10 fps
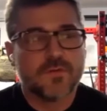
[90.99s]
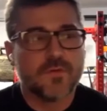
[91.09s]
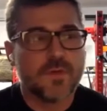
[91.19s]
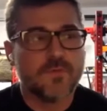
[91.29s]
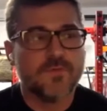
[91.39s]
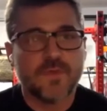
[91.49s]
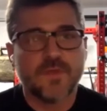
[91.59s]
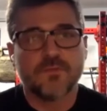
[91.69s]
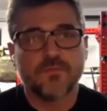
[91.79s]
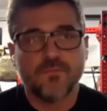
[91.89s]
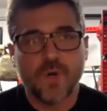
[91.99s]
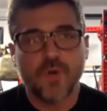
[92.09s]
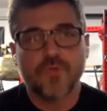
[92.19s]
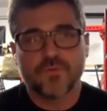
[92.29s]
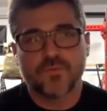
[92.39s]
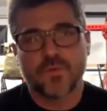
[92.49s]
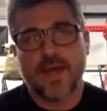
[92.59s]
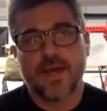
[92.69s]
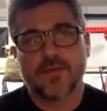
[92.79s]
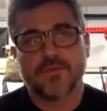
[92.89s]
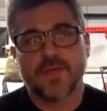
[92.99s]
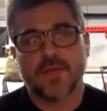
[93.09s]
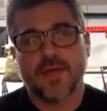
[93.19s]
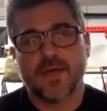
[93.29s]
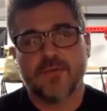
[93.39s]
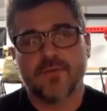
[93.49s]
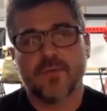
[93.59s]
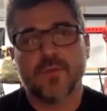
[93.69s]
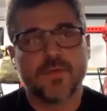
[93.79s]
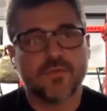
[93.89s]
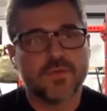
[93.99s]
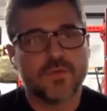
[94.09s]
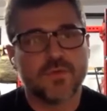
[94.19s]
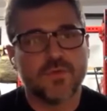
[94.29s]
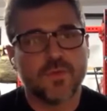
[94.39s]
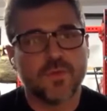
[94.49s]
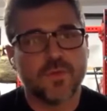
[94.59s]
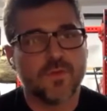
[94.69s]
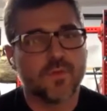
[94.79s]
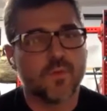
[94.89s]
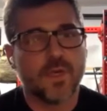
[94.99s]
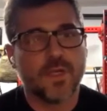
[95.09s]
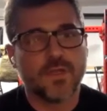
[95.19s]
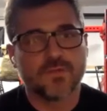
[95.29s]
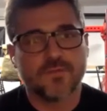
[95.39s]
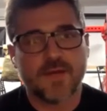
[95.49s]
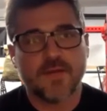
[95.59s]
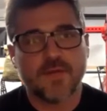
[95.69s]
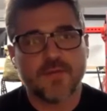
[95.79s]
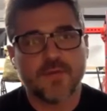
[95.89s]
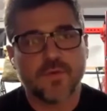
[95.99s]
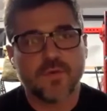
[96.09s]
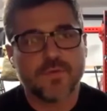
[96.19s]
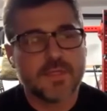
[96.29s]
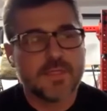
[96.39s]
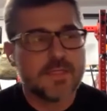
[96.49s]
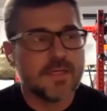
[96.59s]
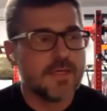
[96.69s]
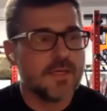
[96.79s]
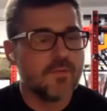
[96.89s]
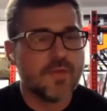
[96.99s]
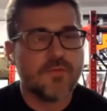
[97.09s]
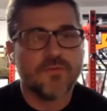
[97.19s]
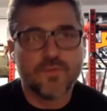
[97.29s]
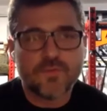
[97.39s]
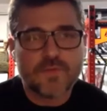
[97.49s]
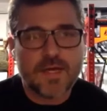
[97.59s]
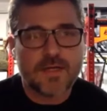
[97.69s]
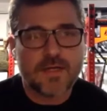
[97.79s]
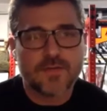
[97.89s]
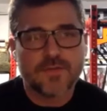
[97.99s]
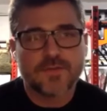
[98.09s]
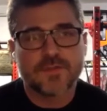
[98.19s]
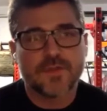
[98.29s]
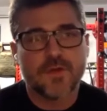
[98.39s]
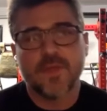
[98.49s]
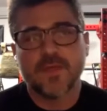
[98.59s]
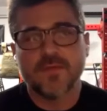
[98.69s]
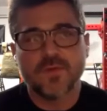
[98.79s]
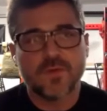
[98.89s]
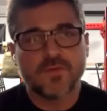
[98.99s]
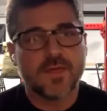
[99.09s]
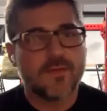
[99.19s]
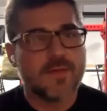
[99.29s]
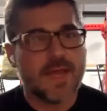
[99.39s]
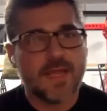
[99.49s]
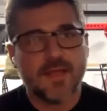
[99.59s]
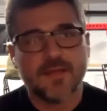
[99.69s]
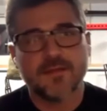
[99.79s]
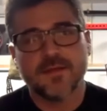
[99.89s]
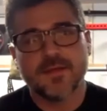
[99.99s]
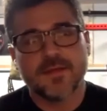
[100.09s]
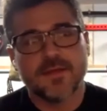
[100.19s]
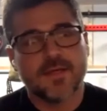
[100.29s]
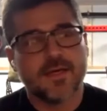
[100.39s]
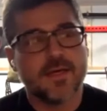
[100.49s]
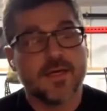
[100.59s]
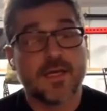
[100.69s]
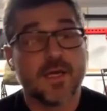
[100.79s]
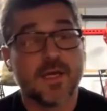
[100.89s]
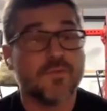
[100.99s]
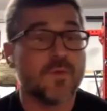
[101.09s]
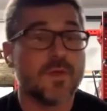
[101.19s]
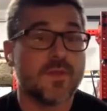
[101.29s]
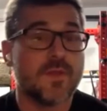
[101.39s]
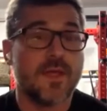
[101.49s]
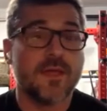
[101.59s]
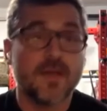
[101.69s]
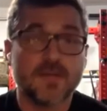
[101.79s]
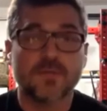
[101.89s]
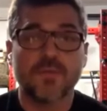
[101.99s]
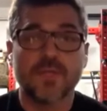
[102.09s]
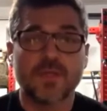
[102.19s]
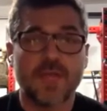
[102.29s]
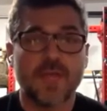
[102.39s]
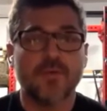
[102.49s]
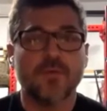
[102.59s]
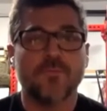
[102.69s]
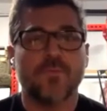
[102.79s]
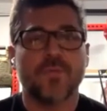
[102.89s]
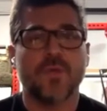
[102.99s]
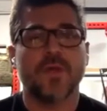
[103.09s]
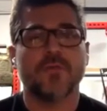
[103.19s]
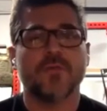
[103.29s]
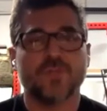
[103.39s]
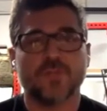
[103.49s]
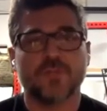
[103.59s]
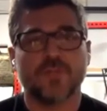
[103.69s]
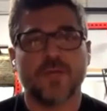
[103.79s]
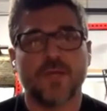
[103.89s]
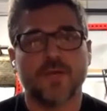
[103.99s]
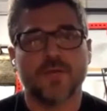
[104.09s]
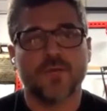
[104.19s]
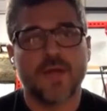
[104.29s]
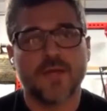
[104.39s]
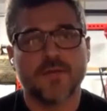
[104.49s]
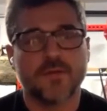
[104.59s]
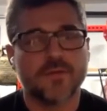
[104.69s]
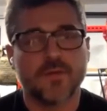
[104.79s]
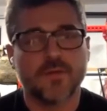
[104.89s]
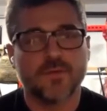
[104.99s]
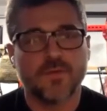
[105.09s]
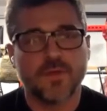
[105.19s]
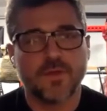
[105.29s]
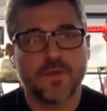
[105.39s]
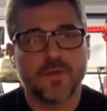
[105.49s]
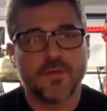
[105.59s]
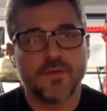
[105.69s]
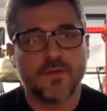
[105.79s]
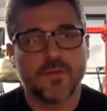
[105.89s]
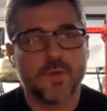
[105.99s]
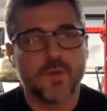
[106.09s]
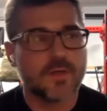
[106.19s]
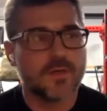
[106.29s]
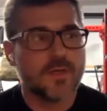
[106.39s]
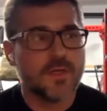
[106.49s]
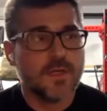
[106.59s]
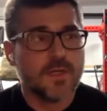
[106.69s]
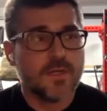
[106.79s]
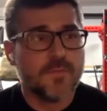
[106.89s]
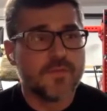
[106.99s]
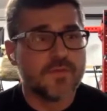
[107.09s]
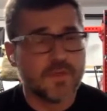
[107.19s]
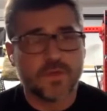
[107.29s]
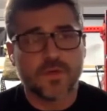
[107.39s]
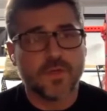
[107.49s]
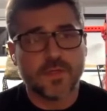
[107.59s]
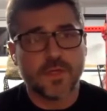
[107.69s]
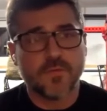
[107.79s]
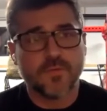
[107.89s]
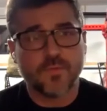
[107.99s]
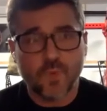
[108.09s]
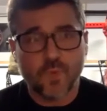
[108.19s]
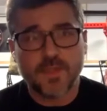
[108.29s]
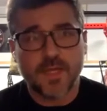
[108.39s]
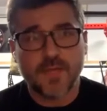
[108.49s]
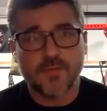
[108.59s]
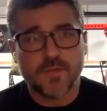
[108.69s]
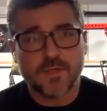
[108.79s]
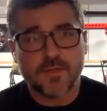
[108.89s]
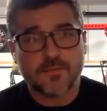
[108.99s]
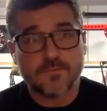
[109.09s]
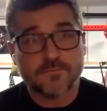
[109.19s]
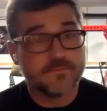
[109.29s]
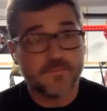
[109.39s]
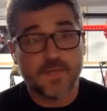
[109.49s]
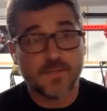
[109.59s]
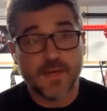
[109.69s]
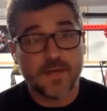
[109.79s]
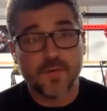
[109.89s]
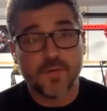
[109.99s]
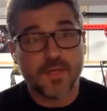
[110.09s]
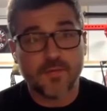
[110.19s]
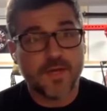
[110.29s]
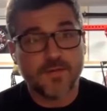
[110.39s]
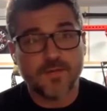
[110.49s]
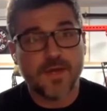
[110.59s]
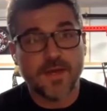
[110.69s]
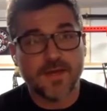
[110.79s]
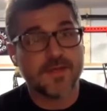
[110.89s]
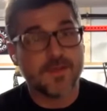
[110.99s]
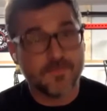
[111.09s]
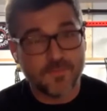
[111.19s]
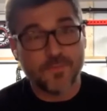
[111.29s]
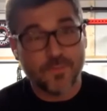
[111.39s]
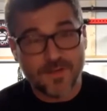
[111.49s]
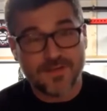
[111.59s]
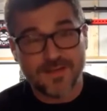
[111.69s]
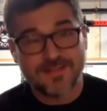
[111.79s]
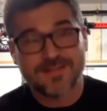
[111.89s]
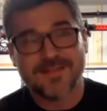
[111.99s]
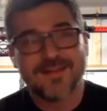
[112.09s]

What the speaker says: So it fits most racks that have 3x3 tubing with either 1-inch or 5/8 holes. We have a few stock colors. It's all made in the USA by hand. It comes with a custom link cable cut just for the height of your rack, because that was another thing, that on the market, the slinger only comes with 1 cable length. Doesn't matter what cable height you have, it comes with 1 length.